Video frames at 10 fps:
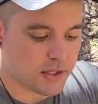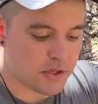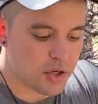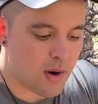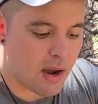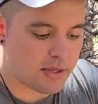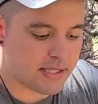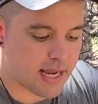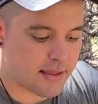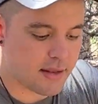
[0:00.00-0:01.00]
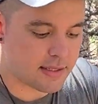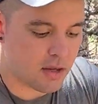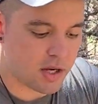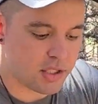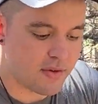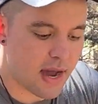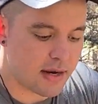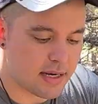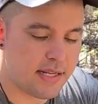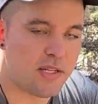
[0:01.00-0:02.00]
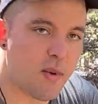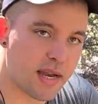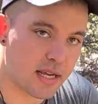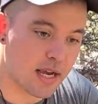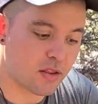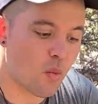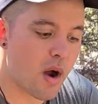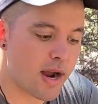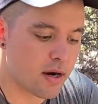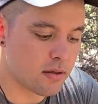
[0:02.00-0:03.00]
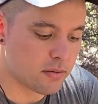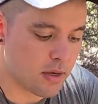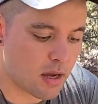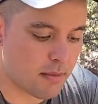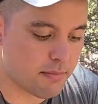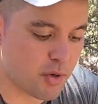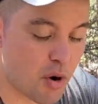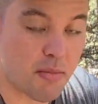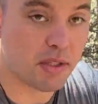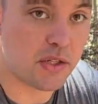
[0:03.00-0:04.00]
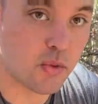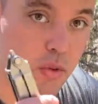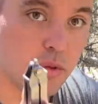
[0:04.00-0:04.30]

too, I would say that as long as you've got an easy way to cut the wire, Multitool